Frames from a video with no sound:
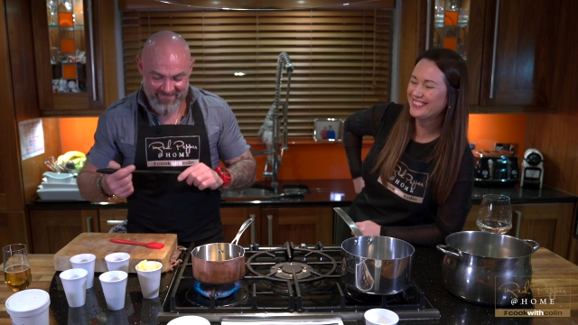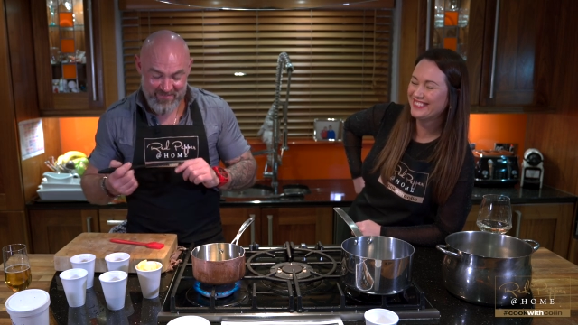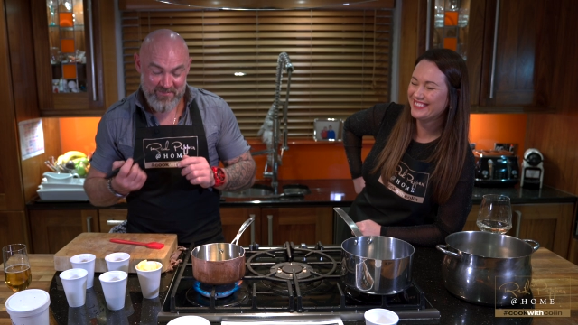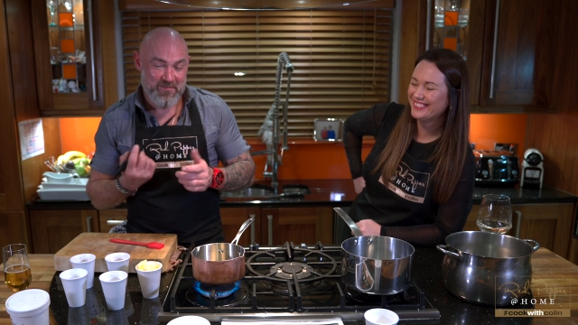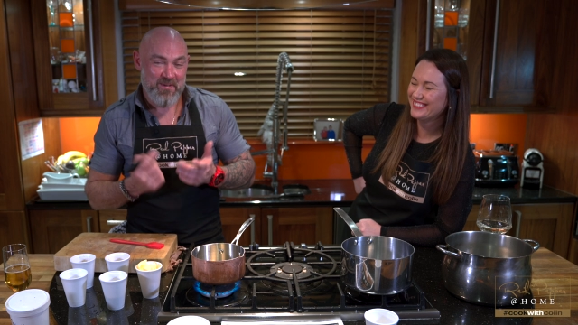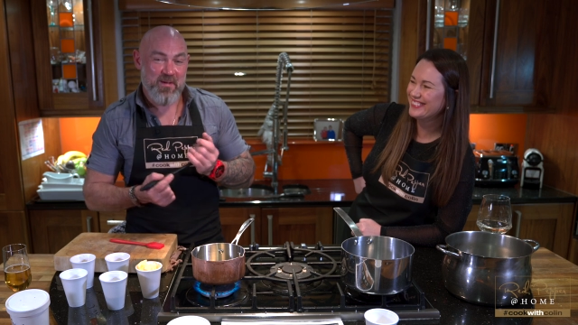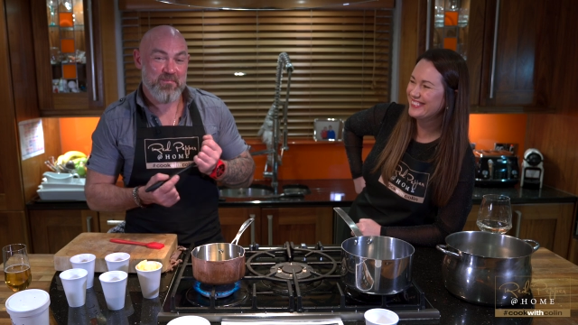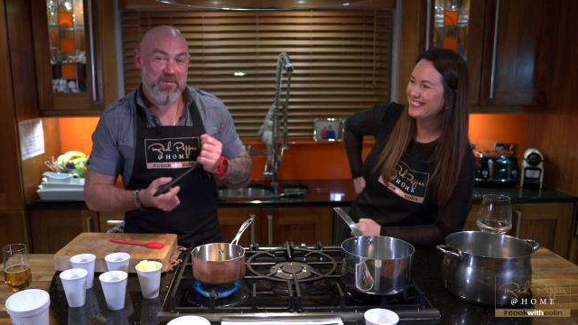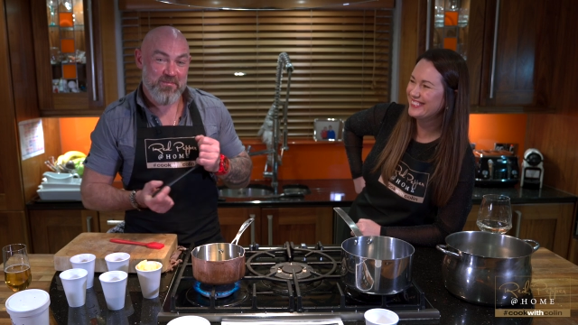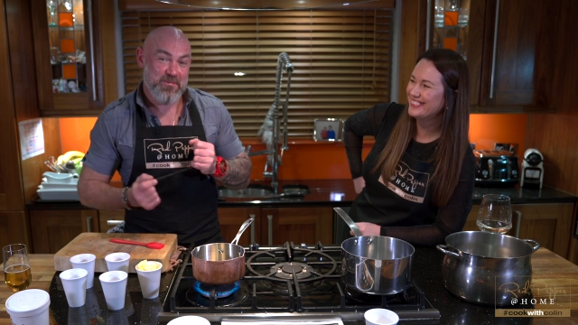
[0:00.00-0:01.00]
Speaker 1: This is going to happen
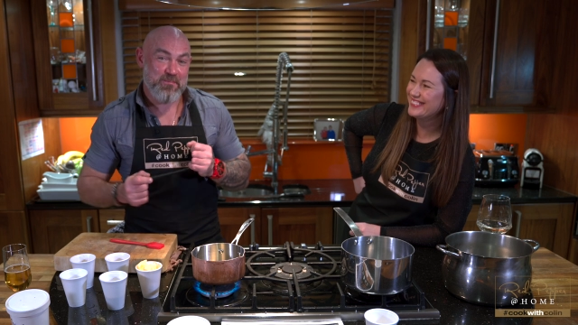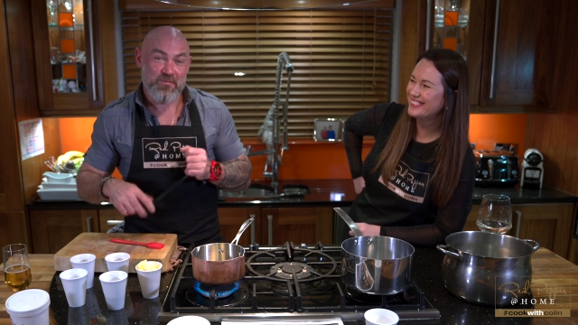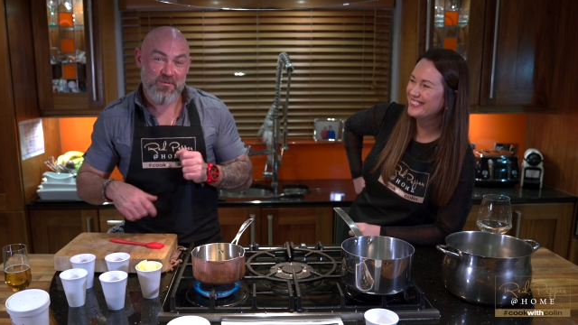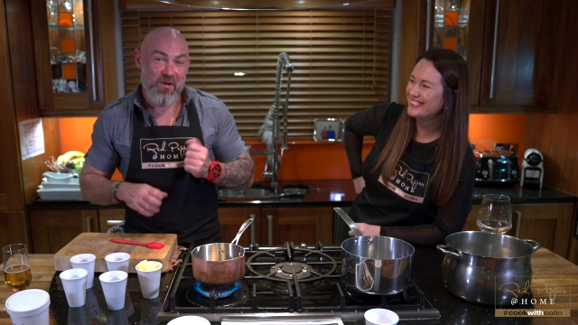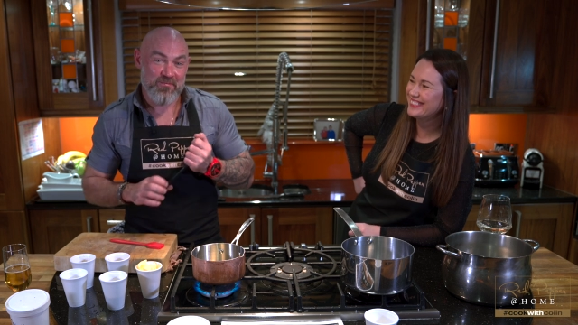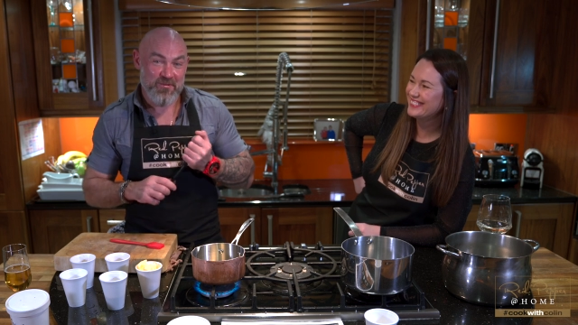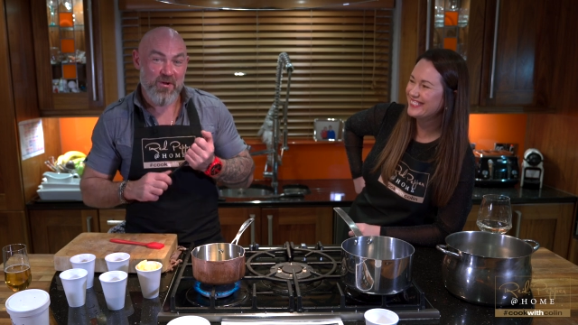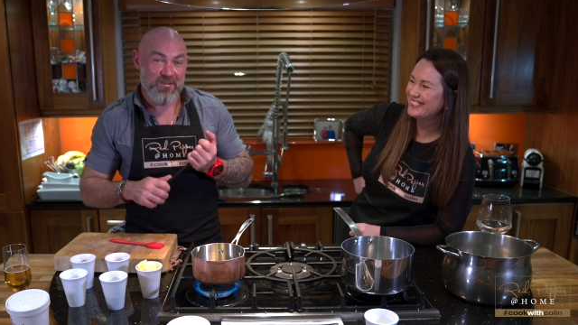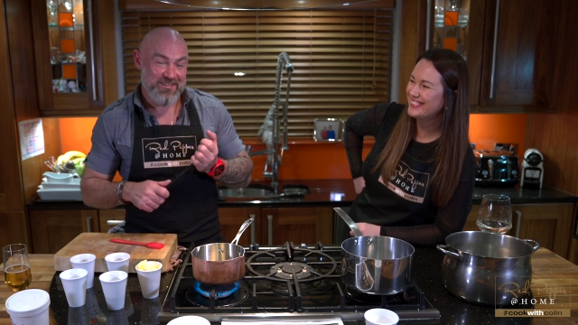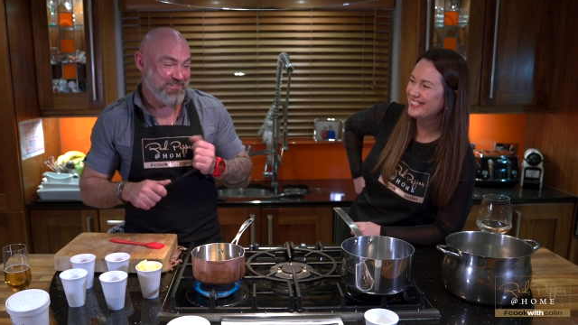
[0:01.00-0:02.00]
whenever she moves off to
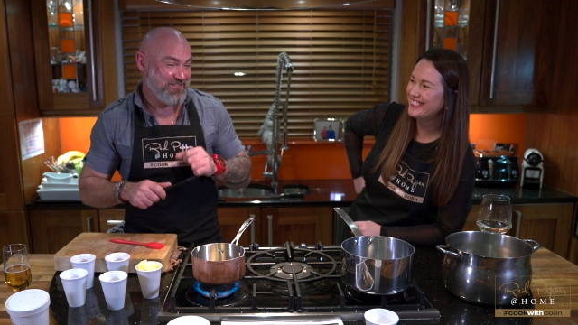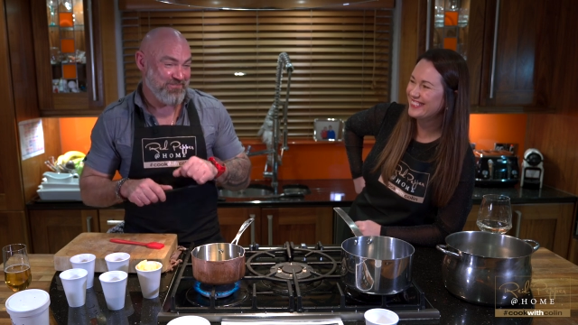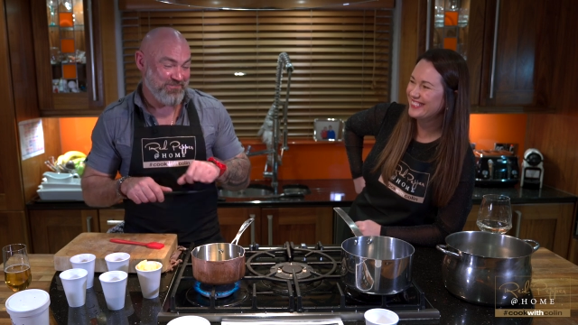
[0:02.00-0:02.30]
college.